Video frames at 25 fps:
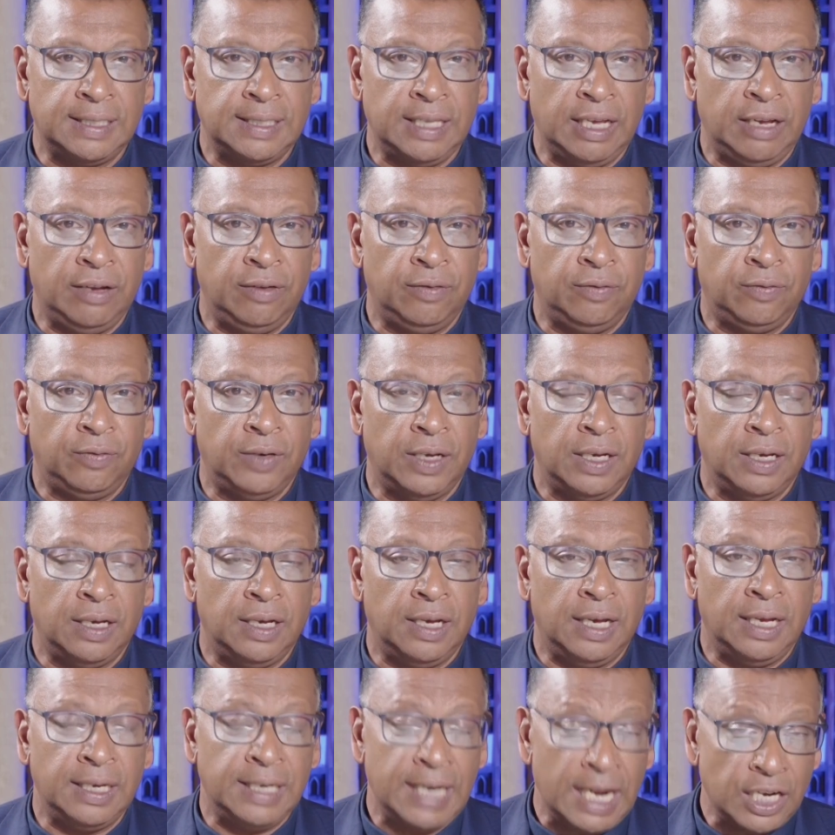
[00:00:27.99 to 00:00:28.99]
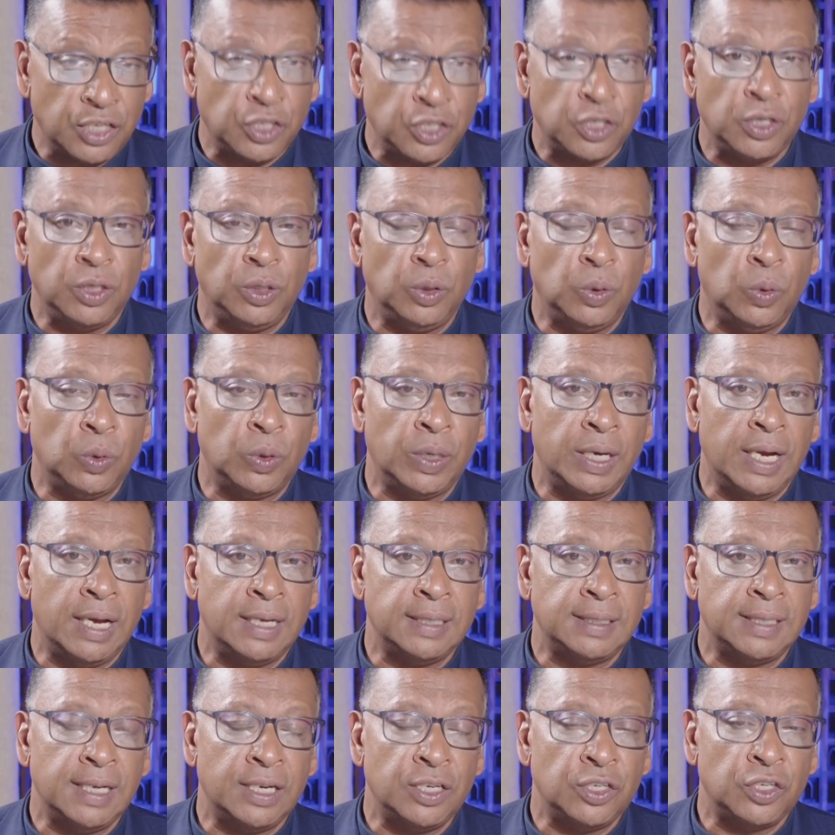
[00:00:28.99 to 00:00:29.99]
They've a national
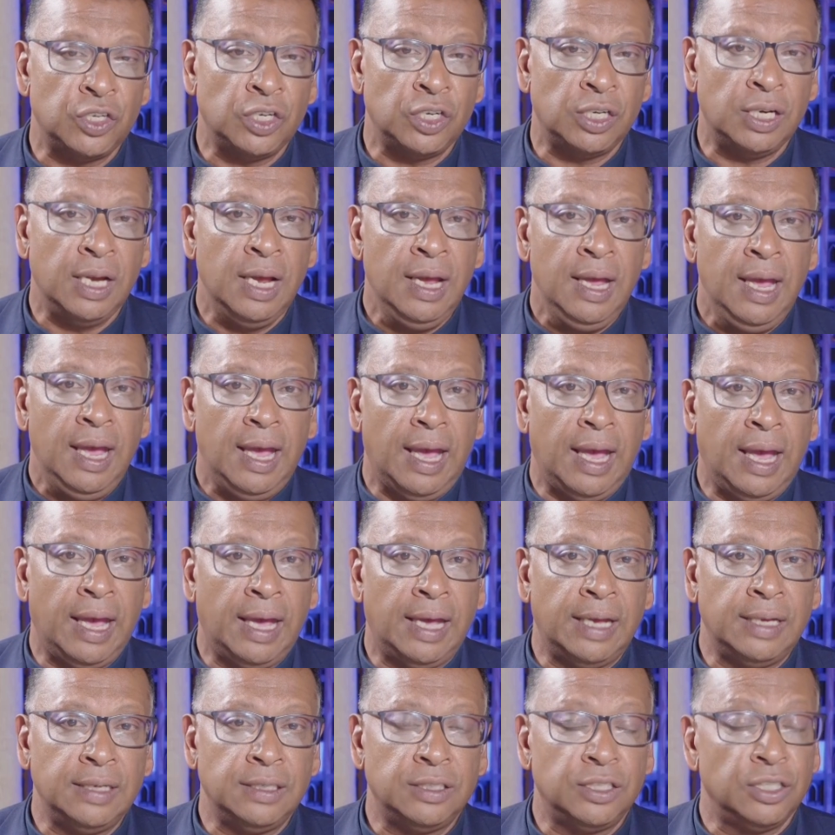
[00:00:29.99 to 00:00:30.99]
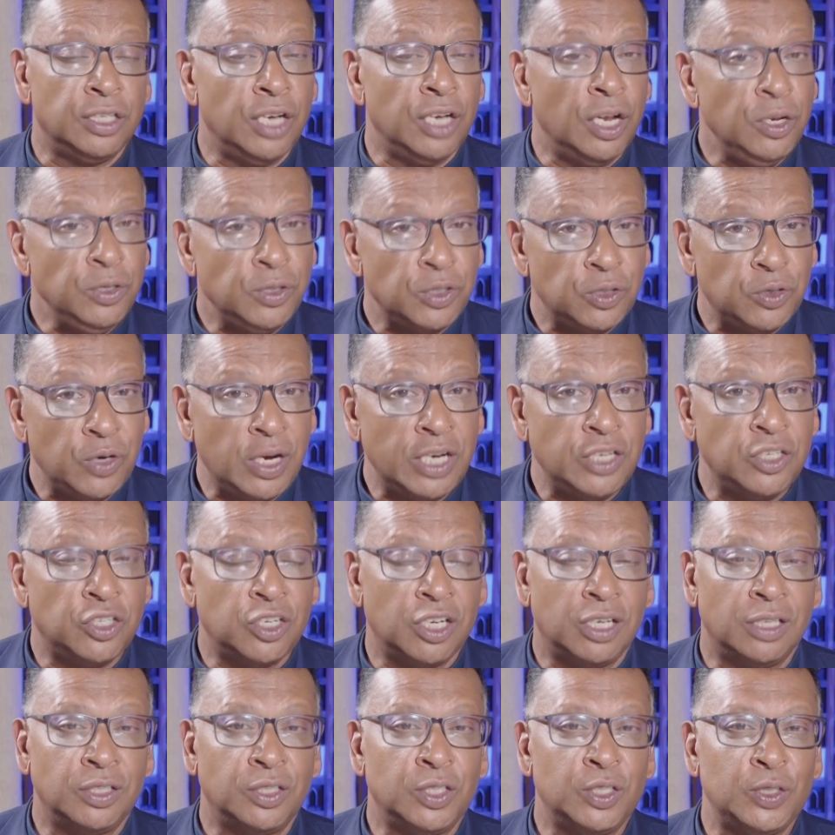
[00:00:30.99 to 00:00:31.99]
organization and no
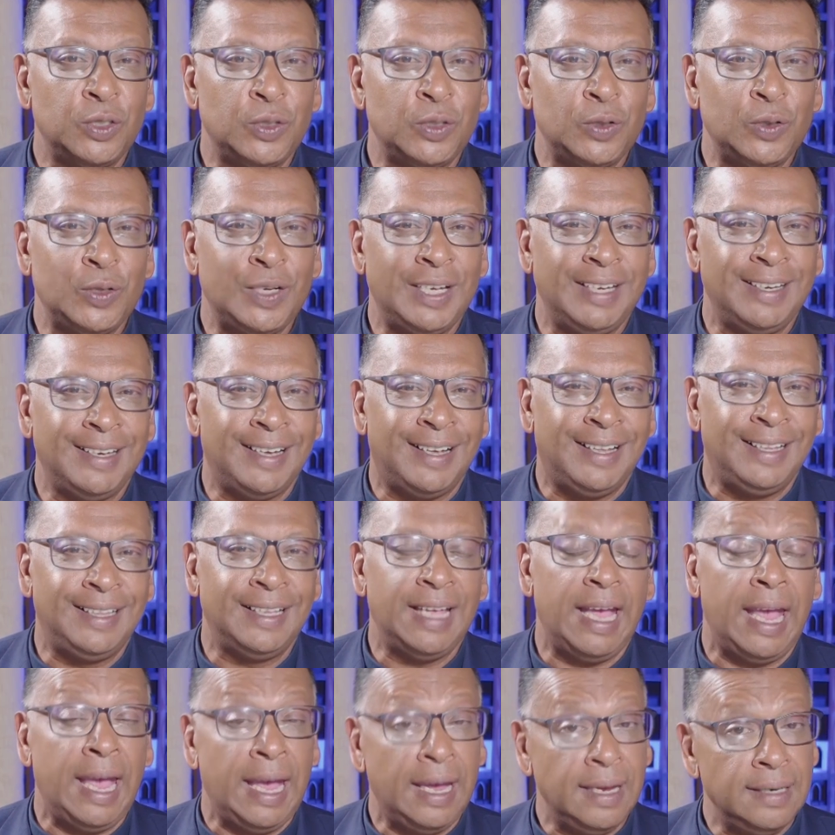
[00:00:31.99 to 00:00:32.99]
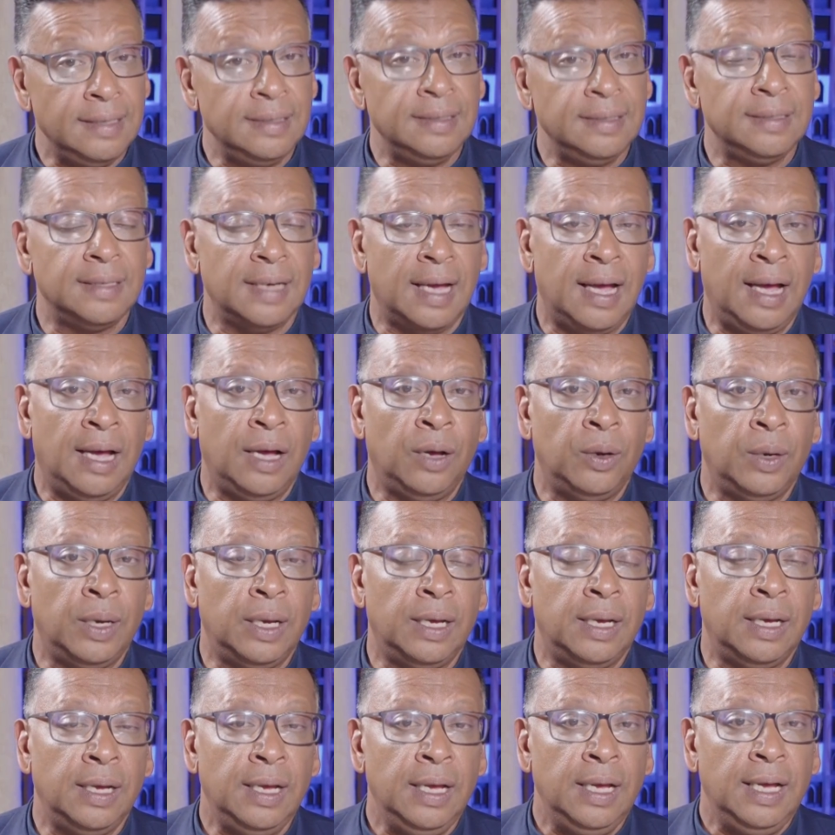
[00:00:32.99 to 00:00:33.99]
stranger to Hilaal and
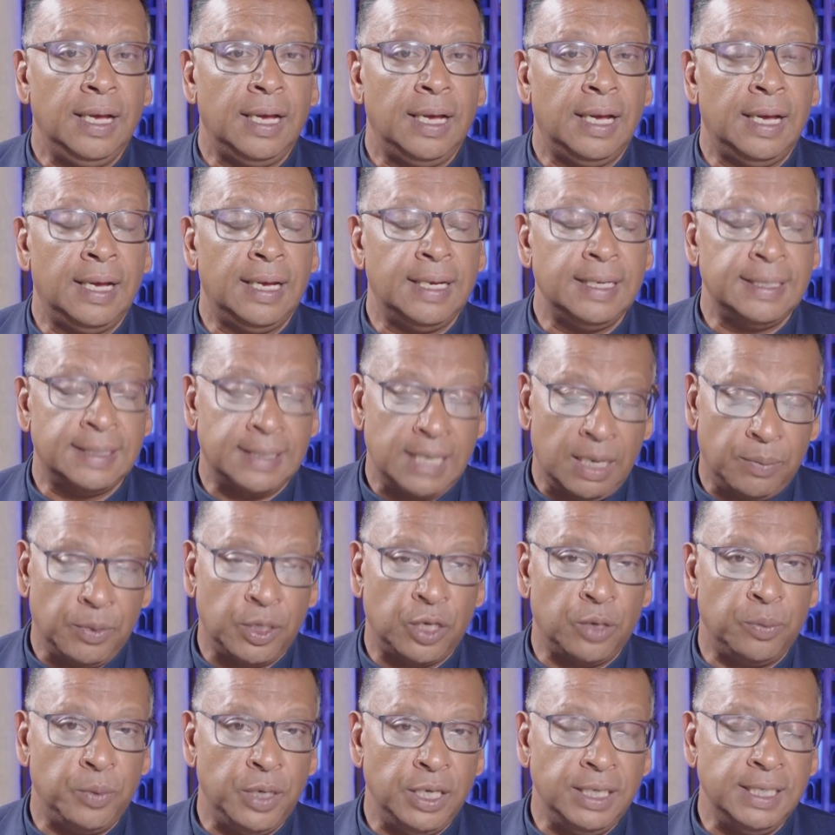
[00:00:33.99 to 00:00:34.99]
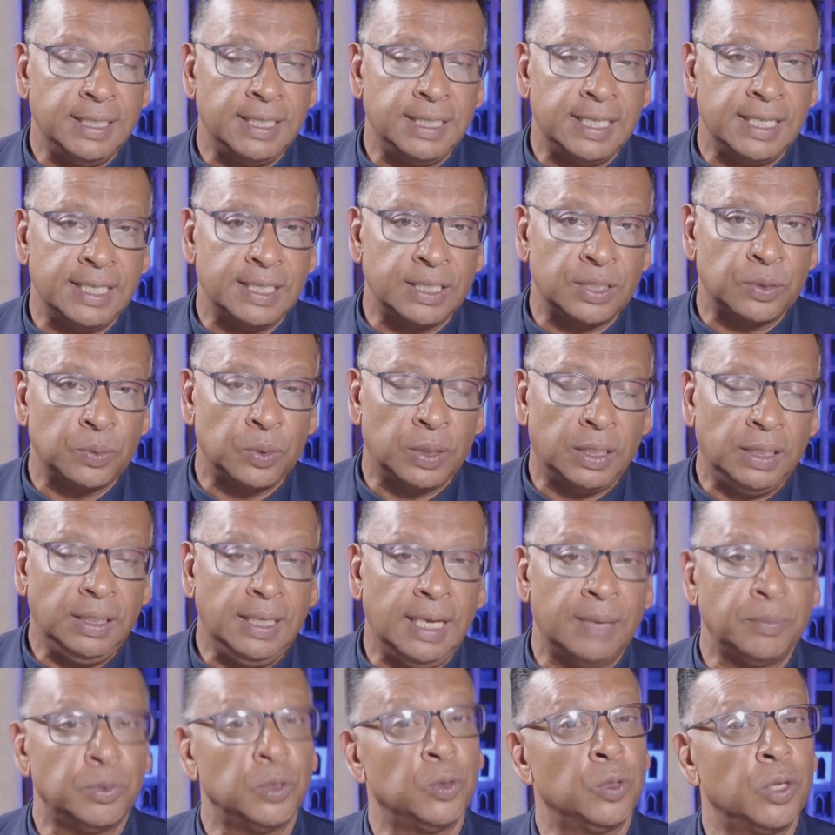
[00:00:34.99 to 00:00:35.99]
our Islamic community as well.
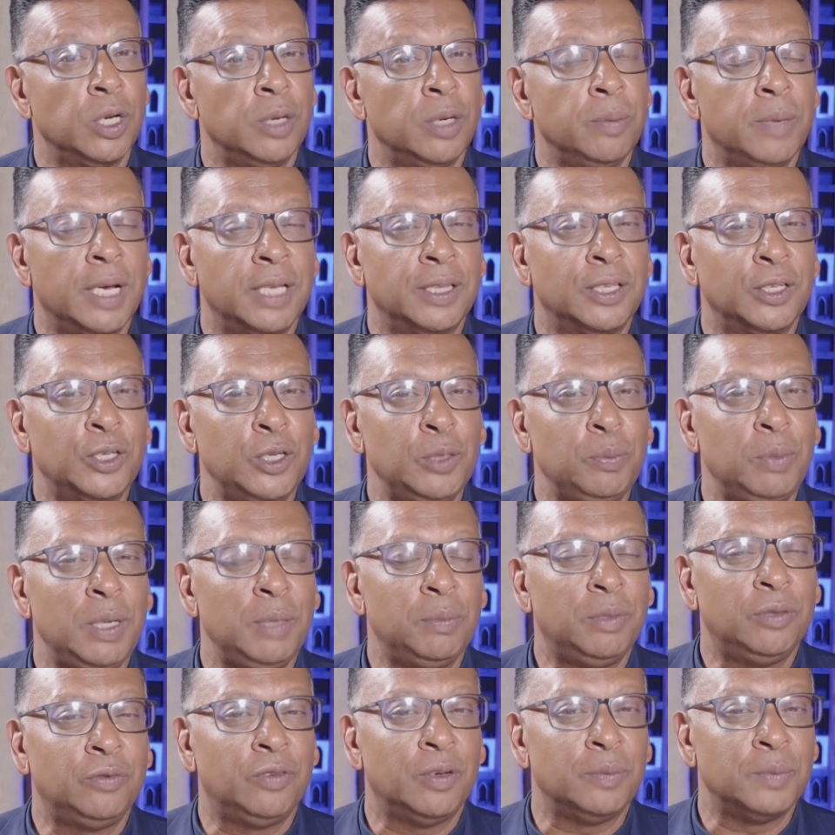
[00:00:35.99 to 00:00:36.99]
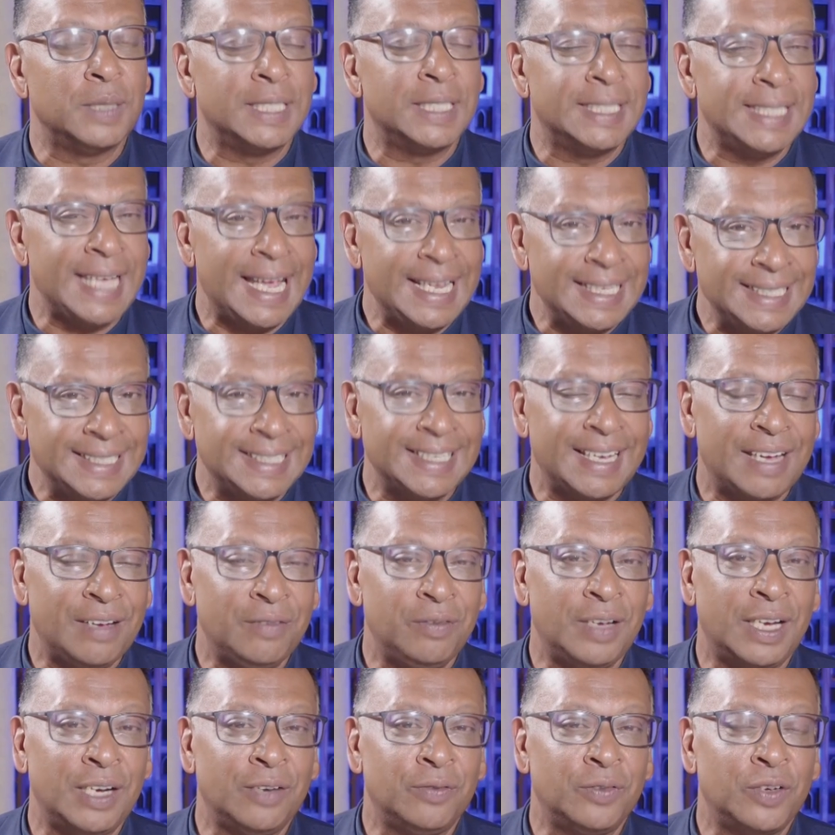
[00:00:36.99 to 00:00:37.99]
I'm talking about the good people from SANZAF,
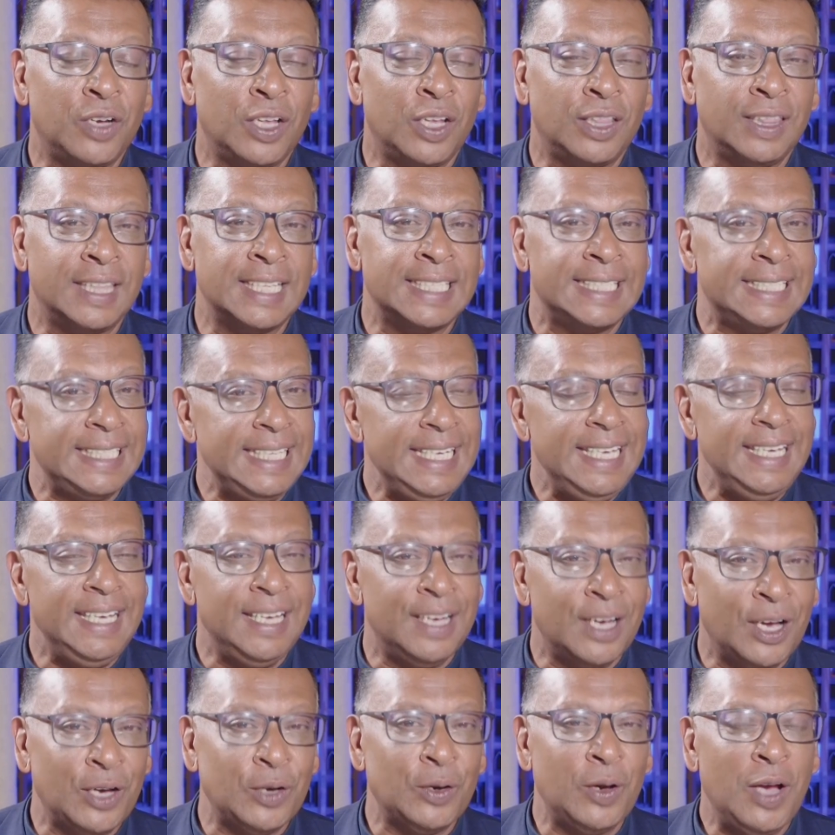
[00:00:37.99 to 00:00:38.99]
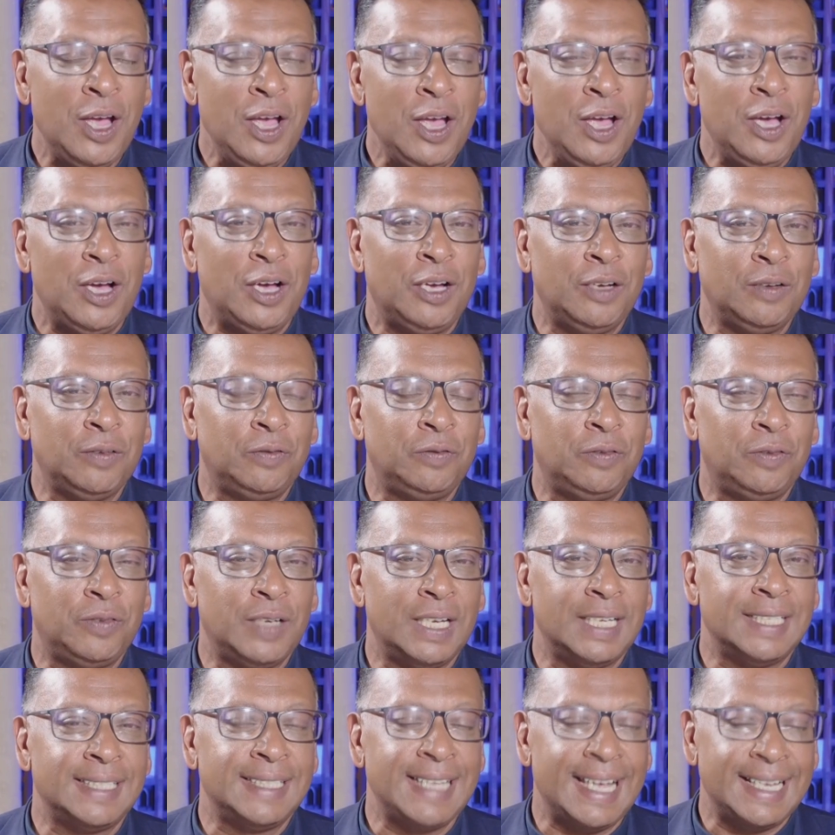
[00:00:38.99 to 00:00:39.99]
and I've got the CEO of
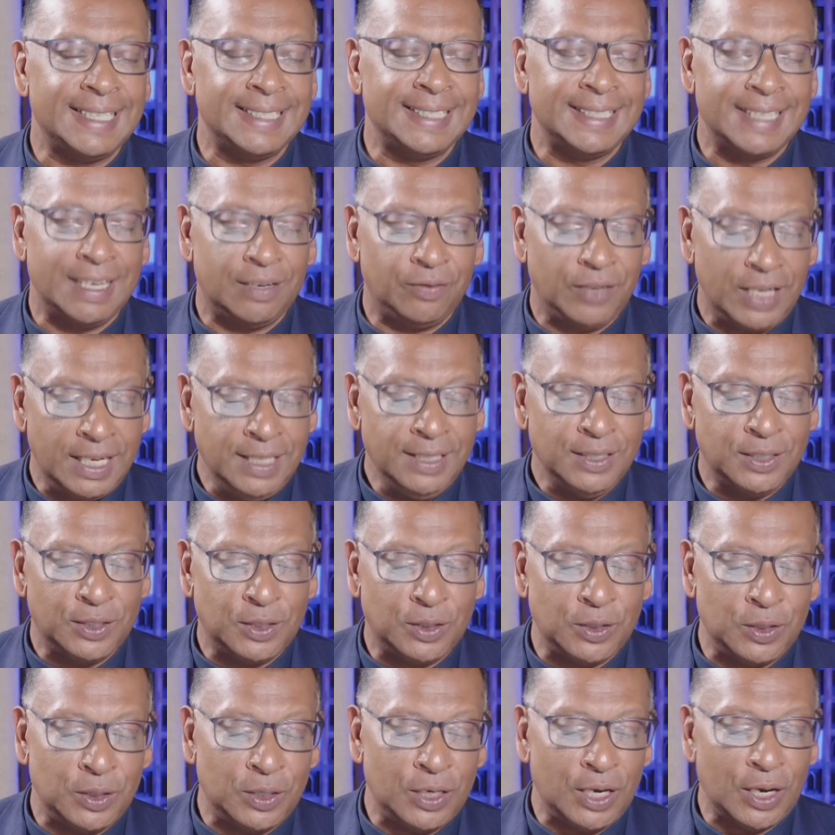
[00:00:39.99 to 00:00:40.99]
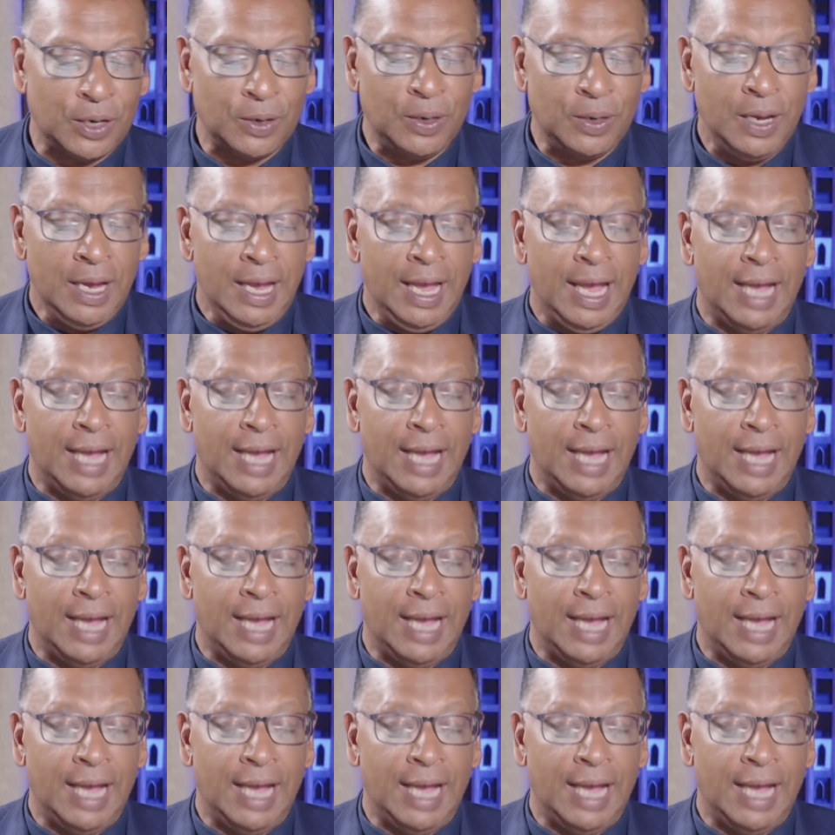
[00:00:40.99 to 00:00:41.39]
SANZAF in studio.